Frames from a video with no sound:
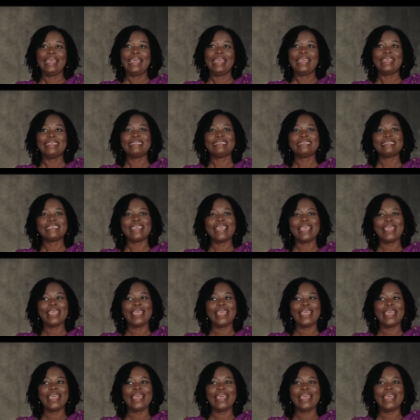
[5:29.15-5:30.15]
it's
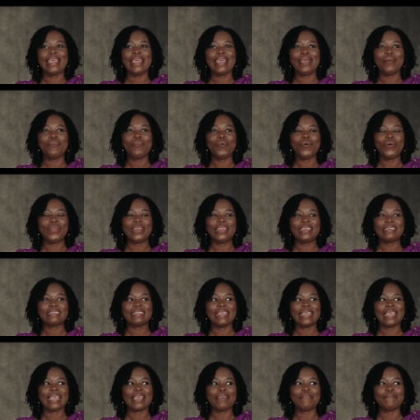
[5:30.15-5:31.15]
uh, more or less
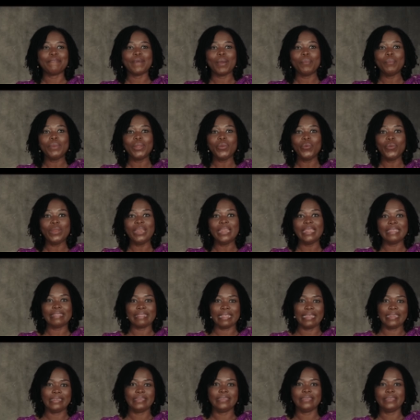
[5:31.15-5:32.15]
like a family
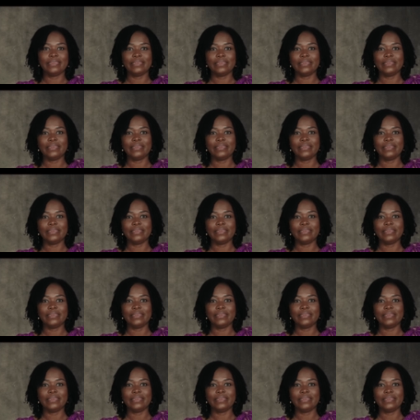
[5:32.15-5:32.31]
related.